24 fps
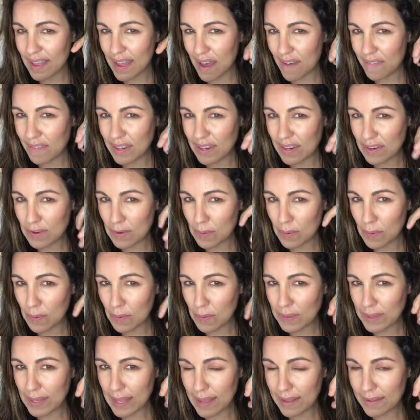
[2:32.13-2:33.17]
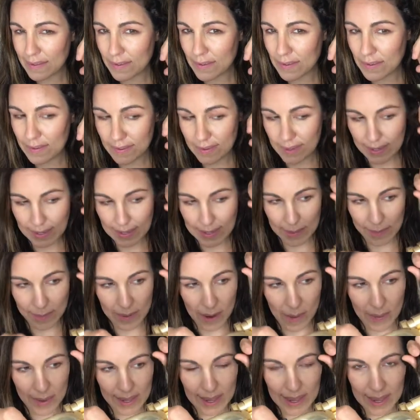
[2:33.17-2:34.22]
having to do a whole lot. So you just kind of keep
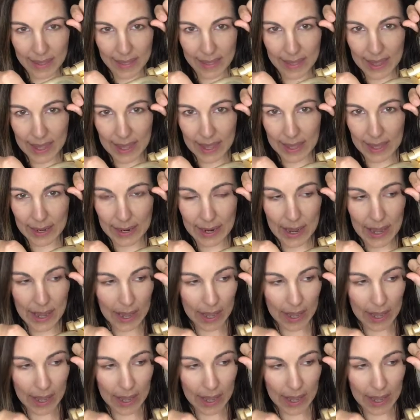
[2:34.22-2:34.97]
going, and then